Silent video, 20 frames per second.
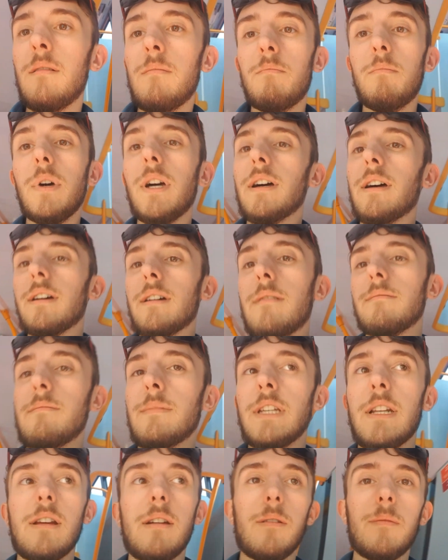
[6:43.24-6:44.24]
But,
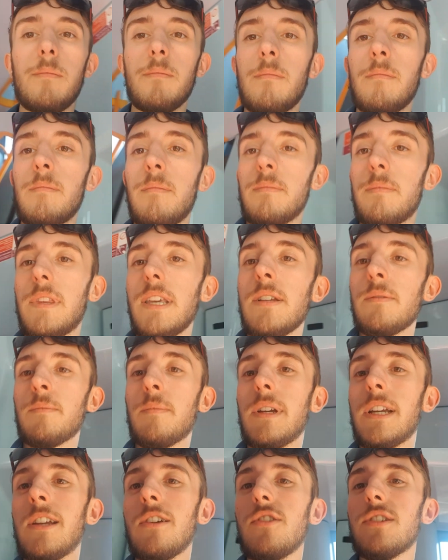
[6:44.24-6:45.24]
you know,
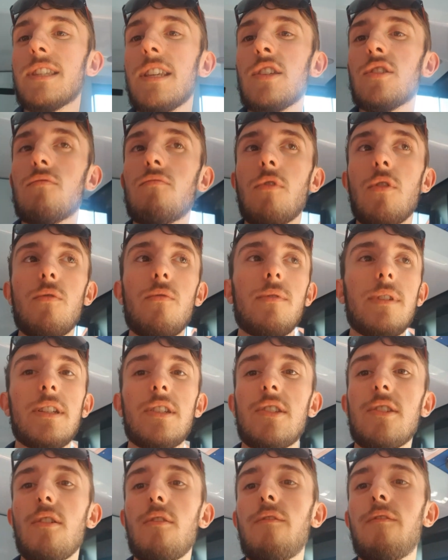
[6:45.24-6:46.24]
because this route is
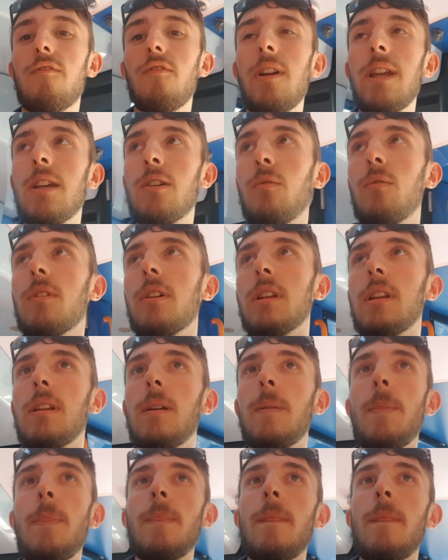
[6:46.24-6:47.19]
so frequent,